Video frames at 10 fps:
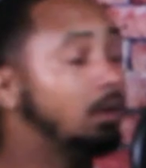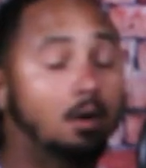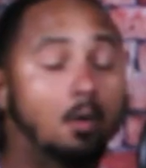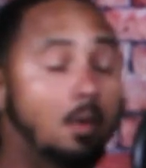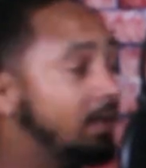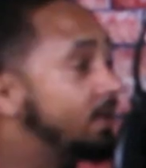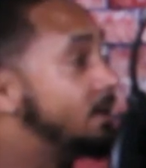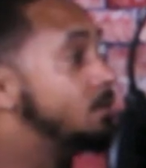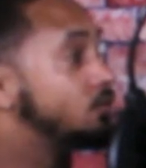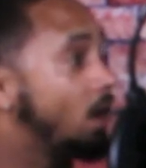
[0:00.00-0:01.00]
old white lady
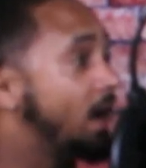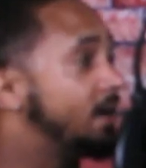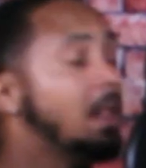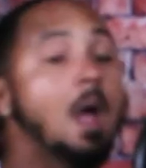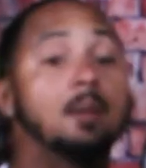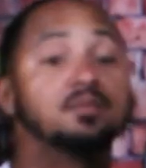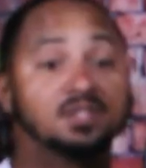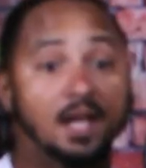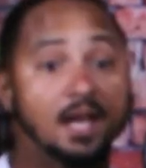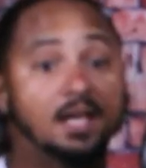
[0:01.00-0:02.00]
was right. I'm
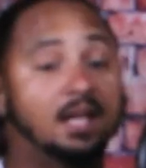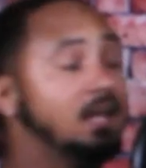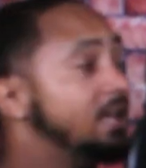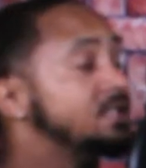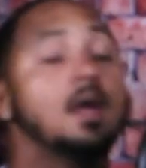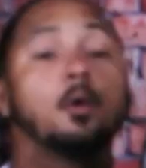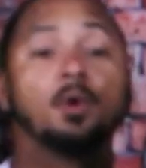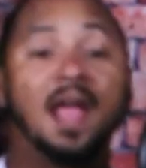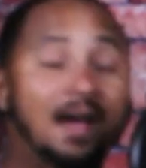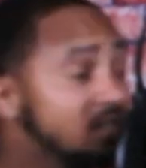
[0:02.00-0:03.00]
saying is
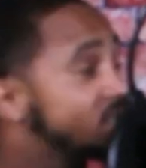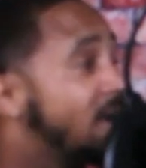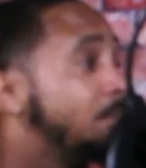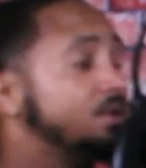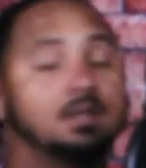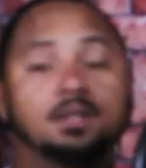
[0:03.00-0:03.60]
we have to stop